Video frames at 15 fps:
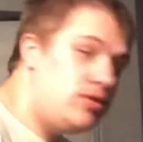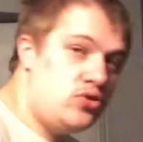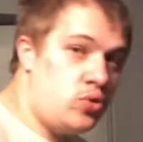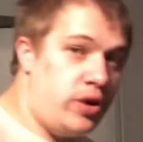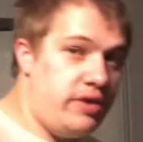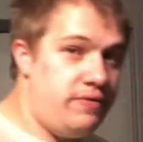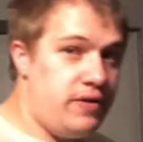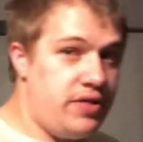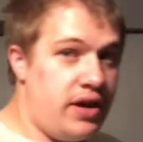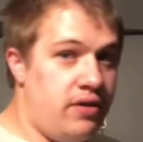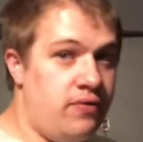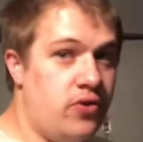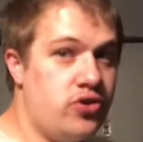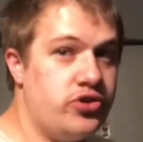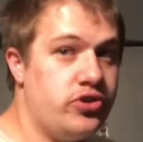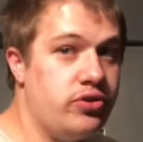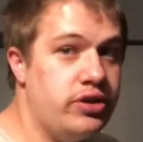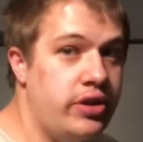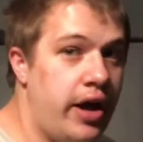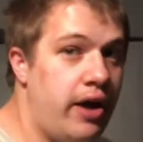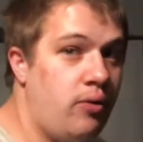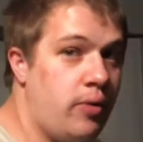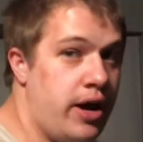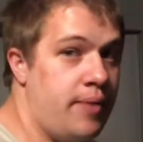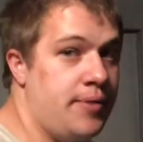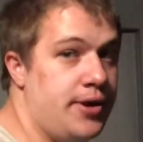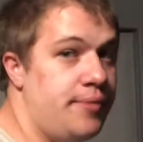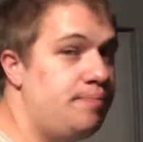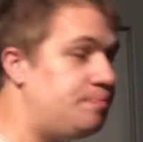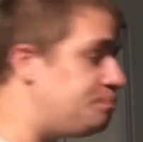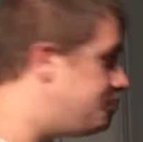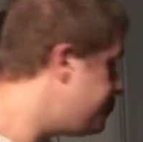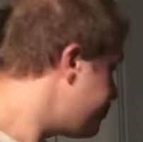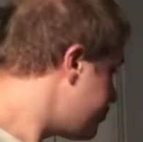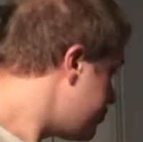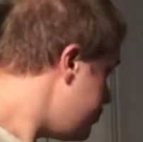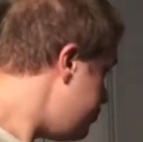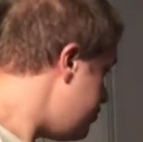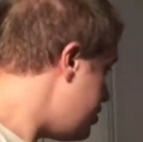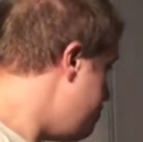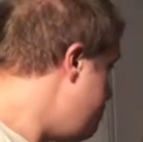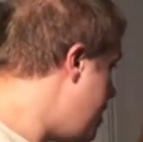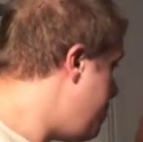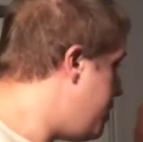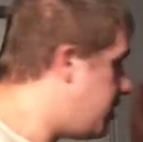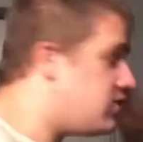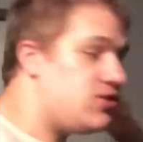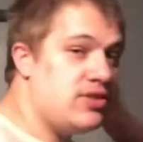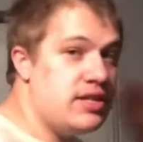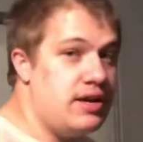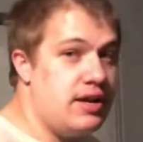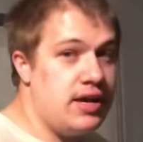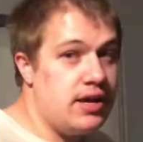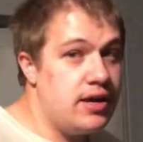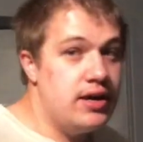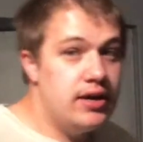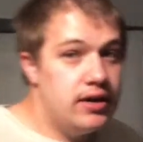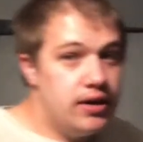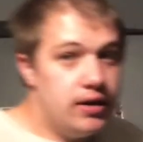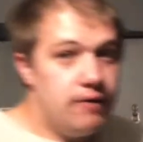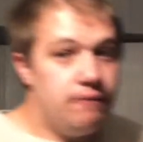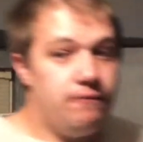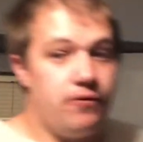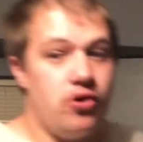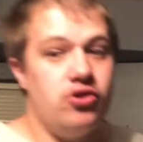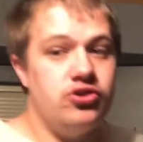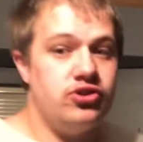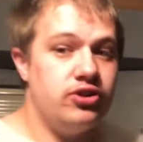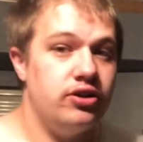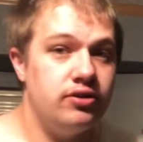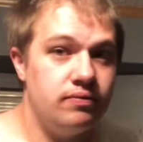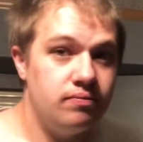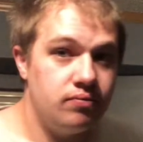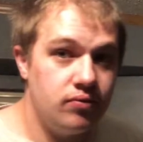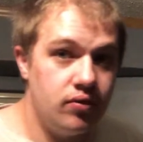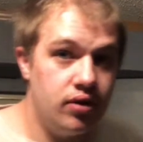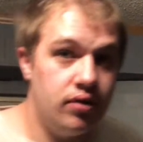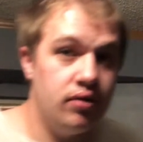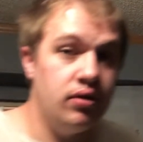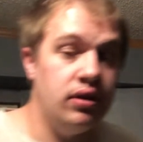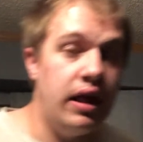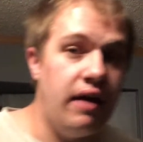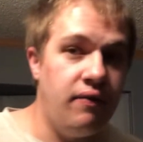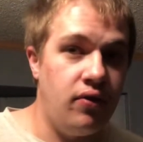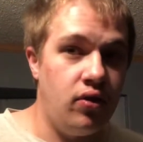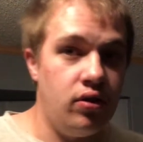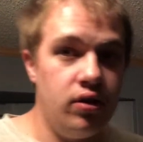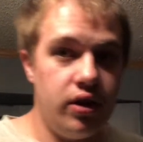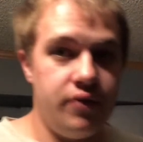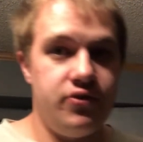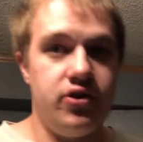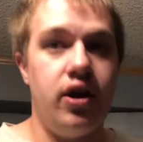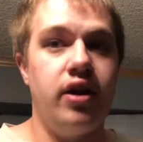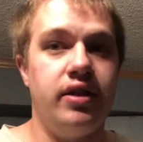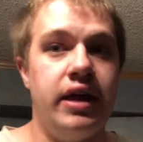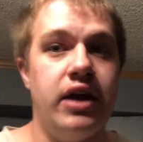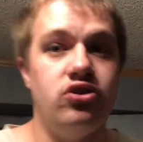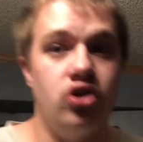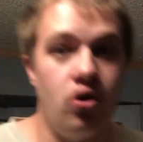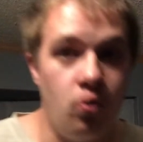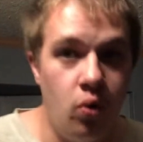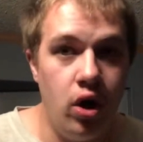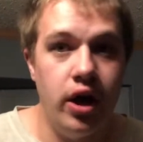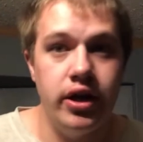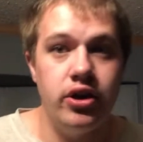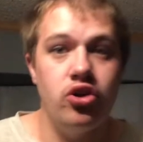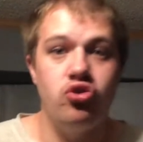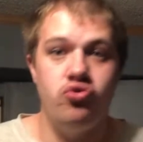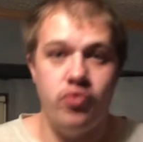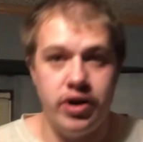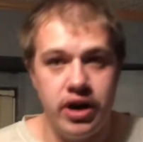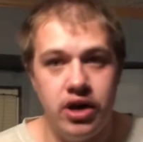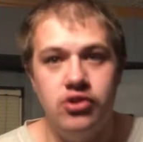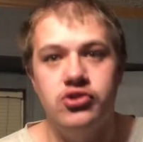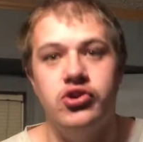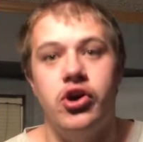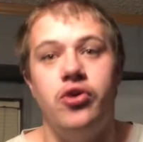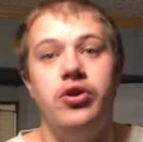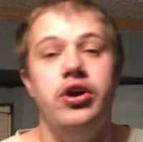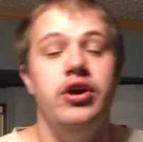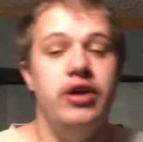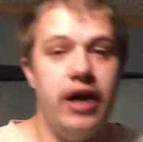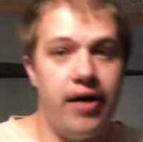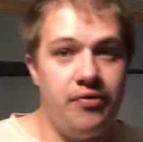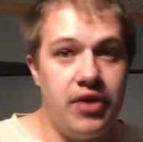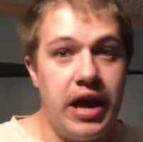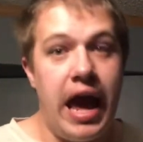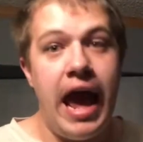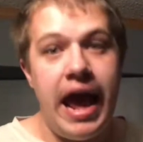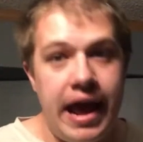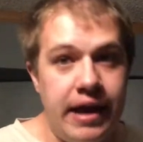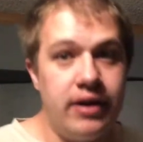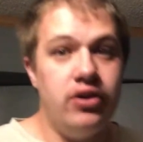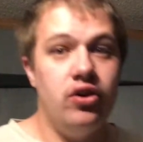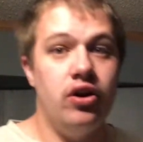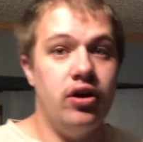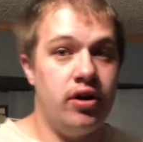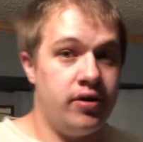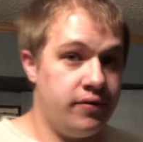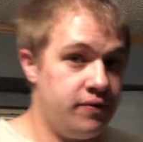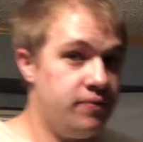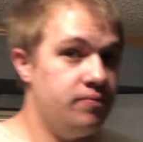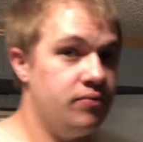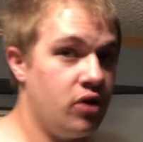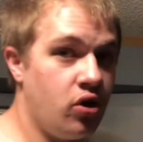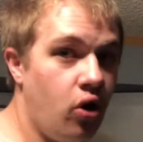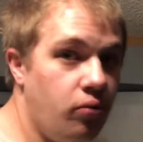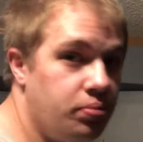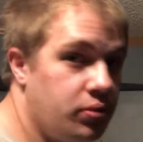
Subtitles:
25th anniversary diorama mimics the first level of Sonic the Hedgehog 1, Green Hill Zone, at the end of the gold